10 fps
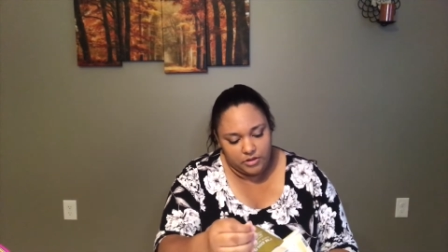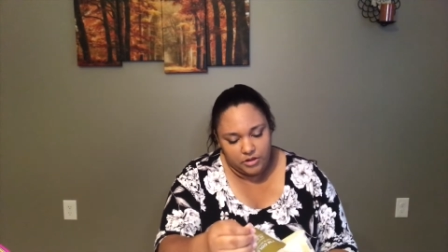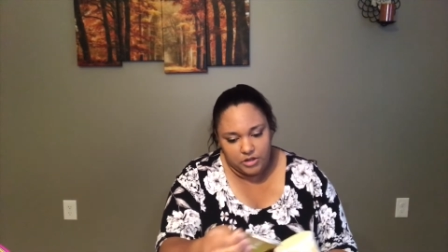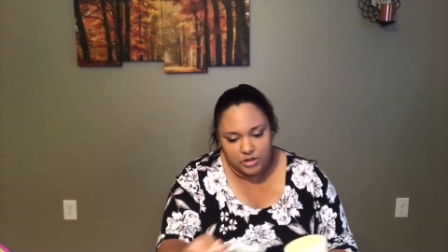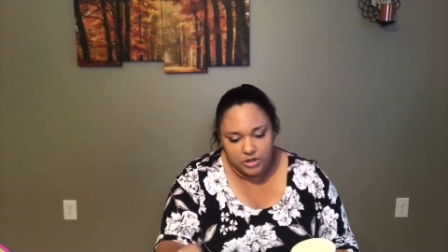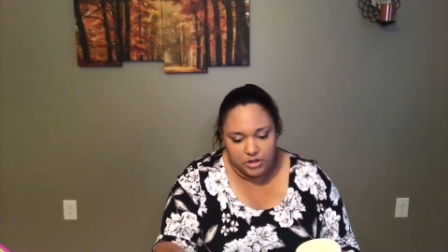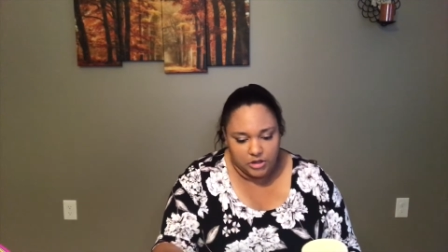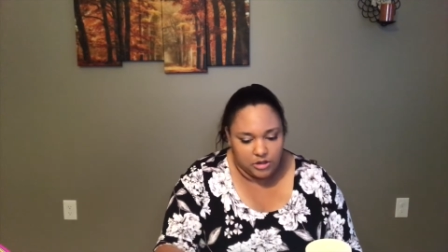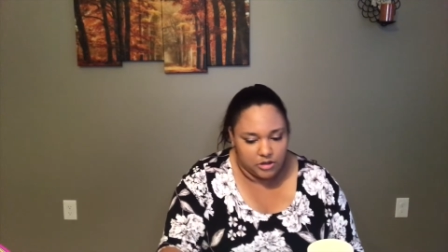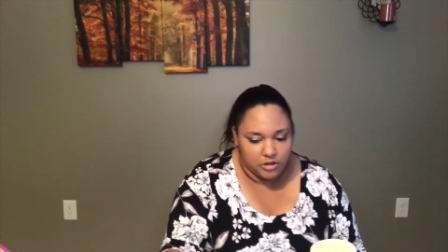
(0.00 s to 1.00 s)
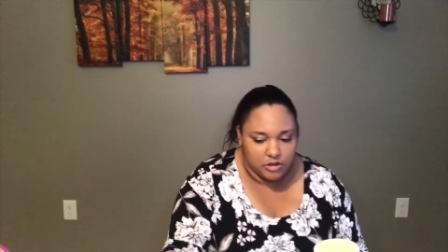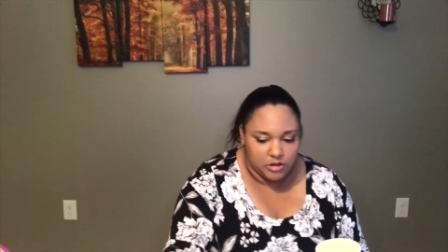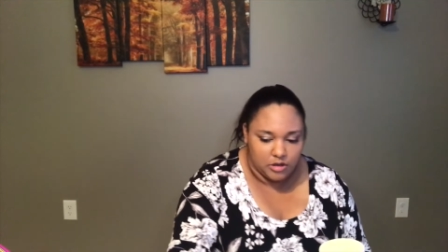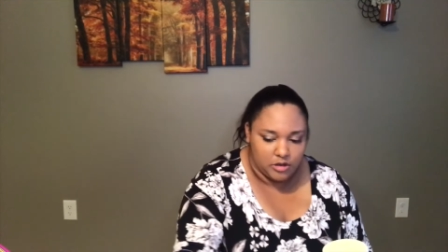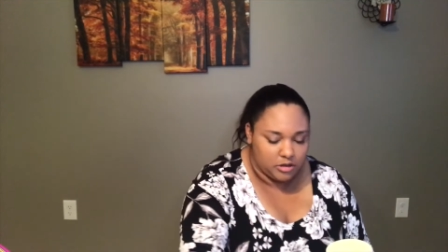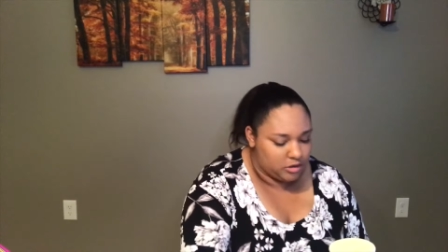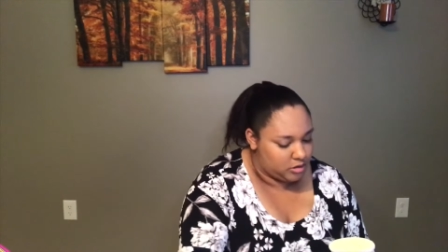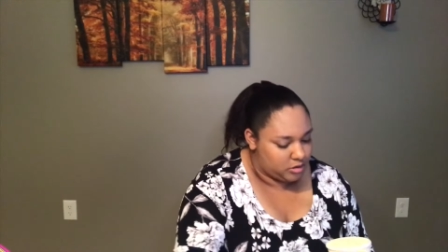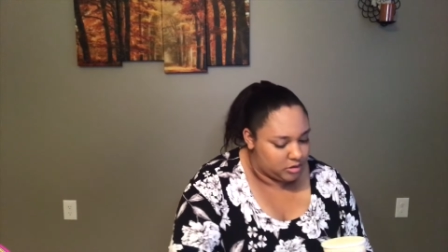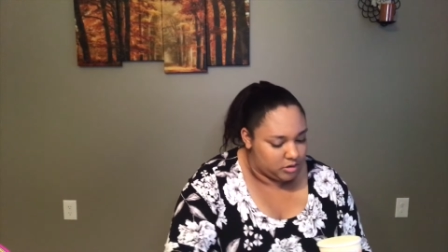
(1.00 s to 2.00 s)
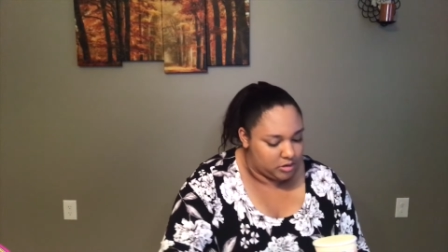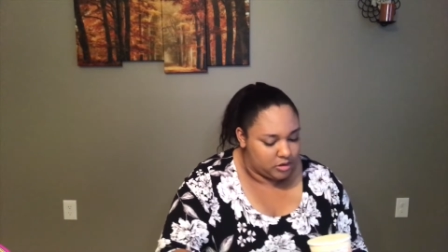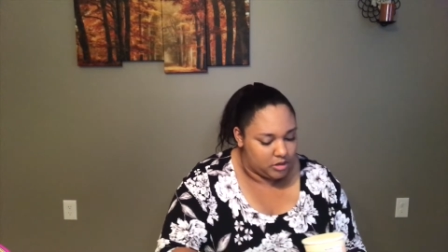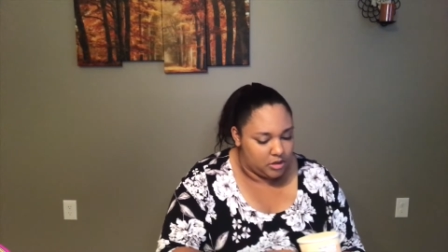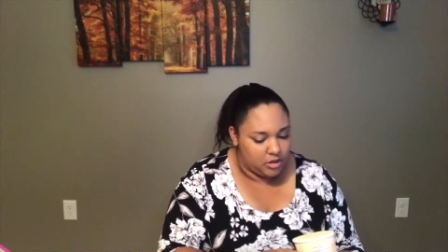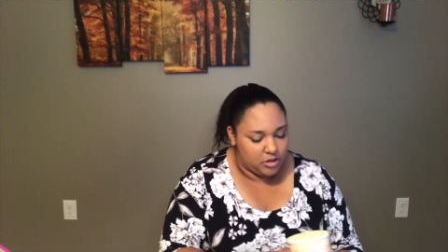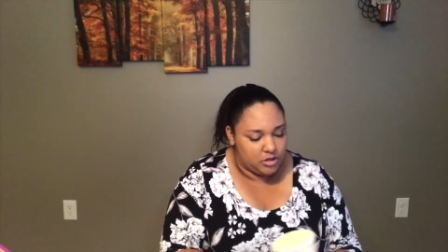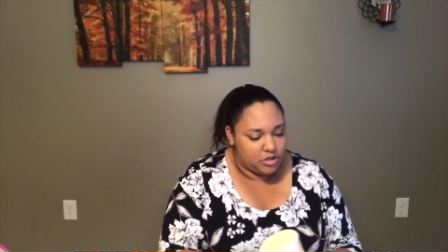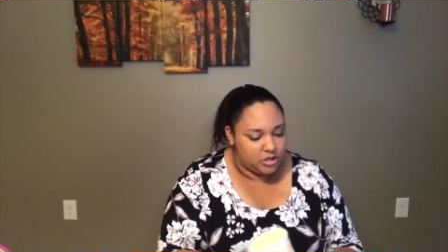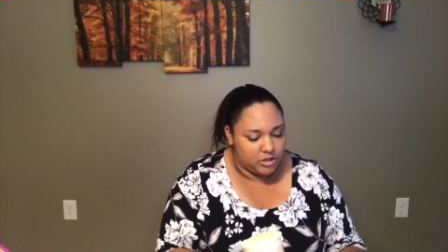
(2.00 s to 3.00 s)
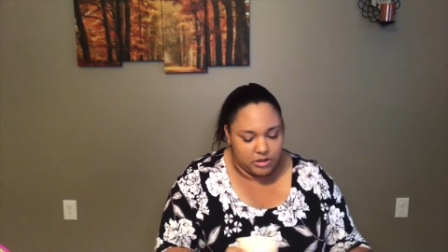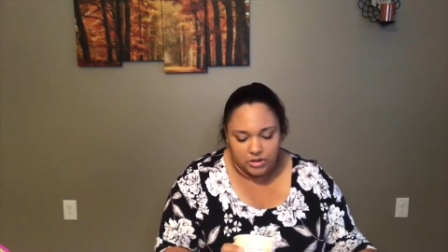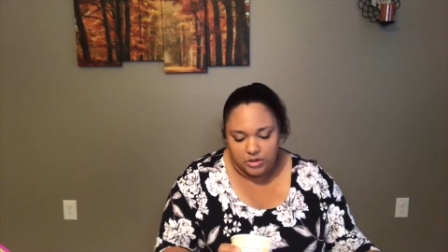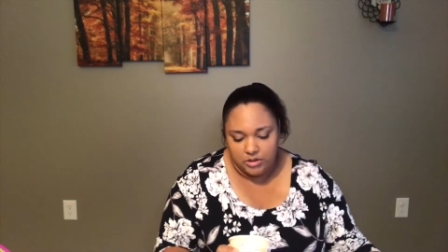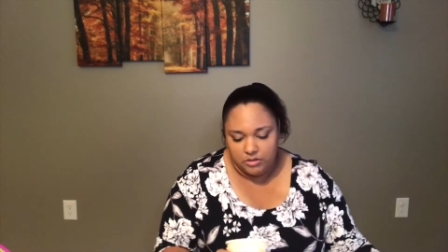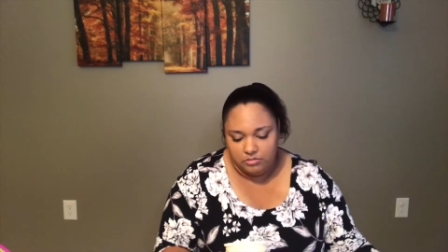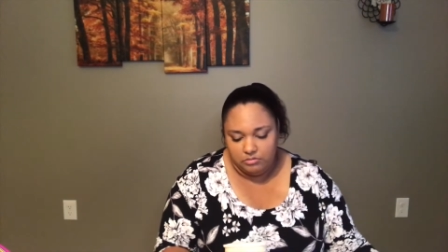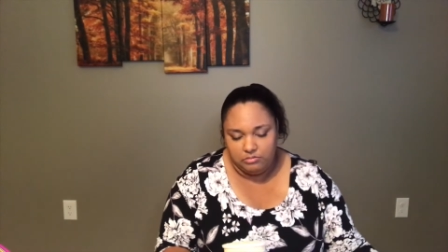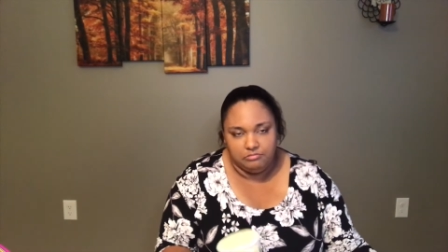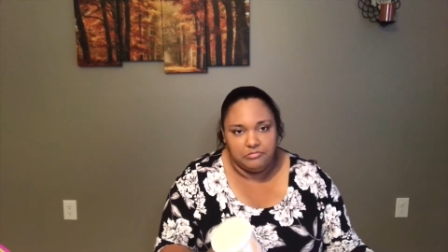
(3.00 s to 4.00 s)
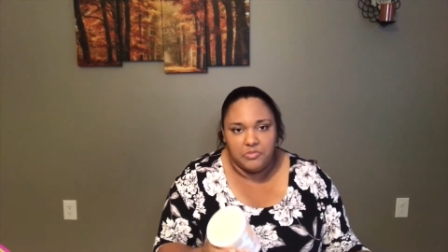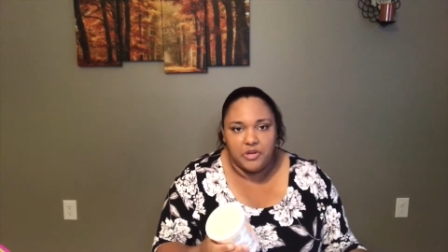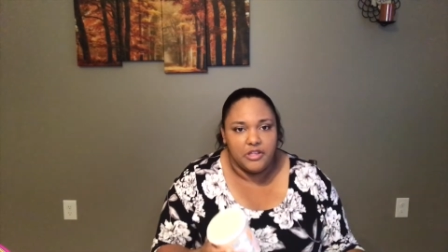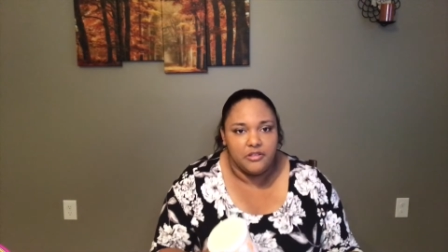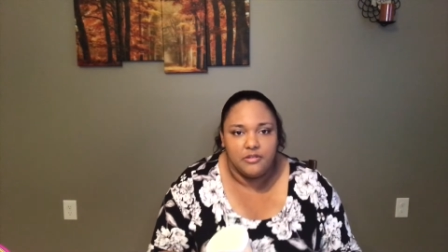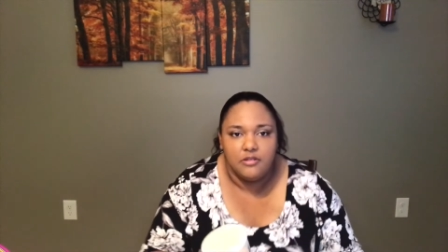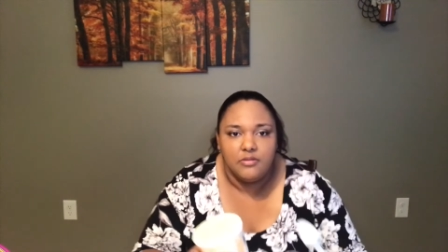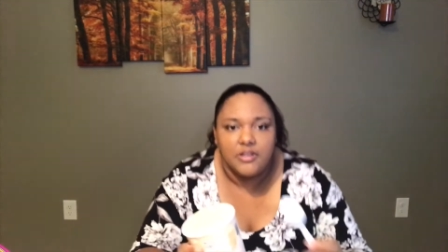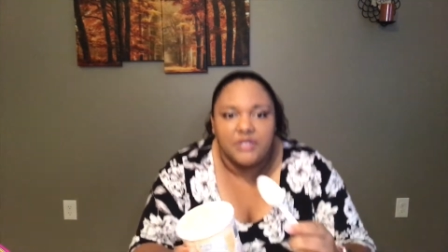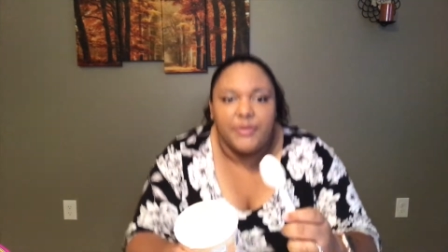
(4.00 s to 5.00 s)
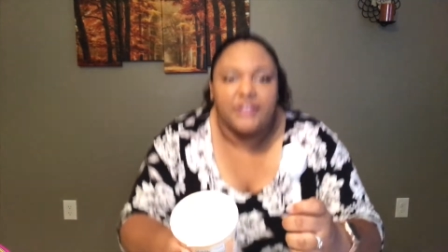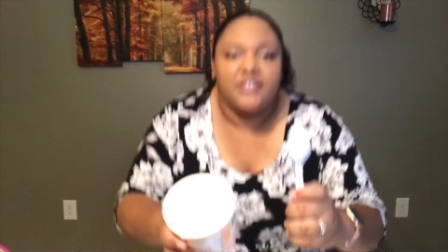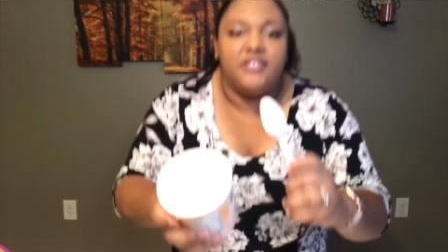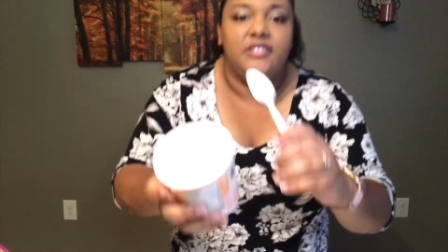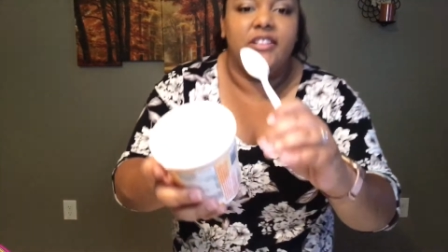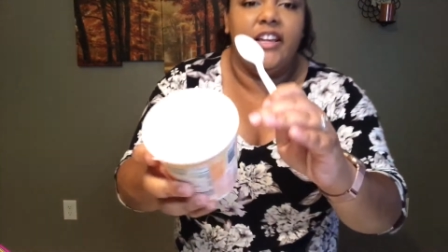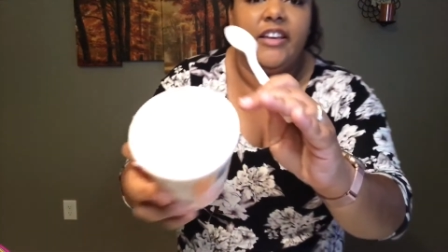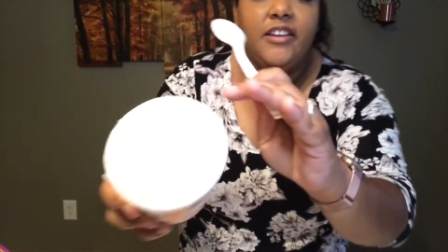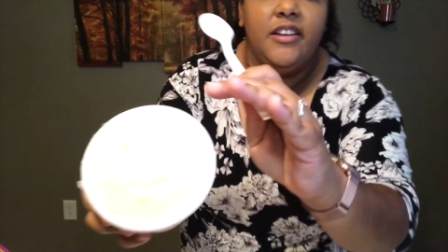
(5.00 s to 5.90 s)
She looks just what you would expect it to look like.